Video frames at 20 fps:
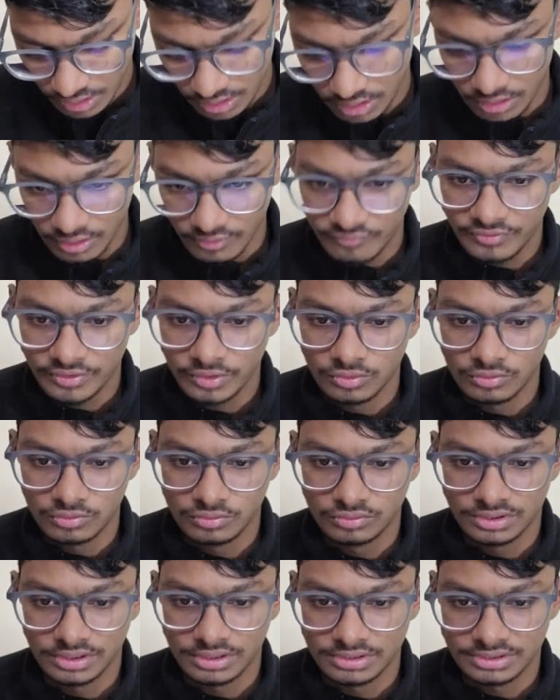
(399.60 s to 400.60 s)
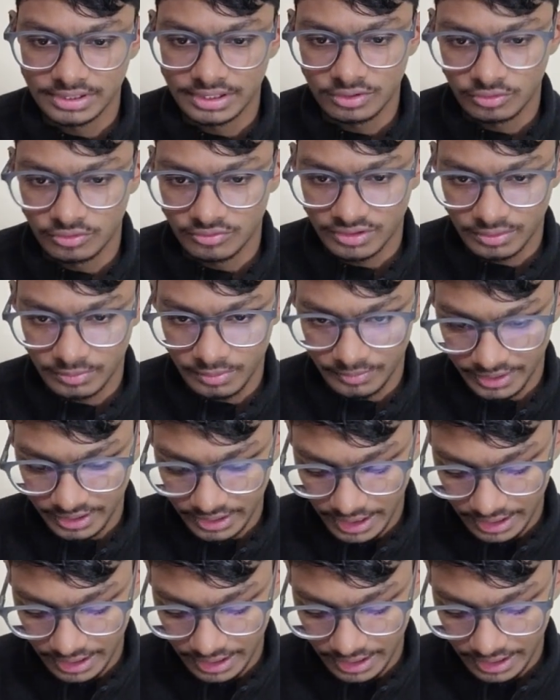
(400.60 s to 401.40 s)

A few things that you have to keep in mind.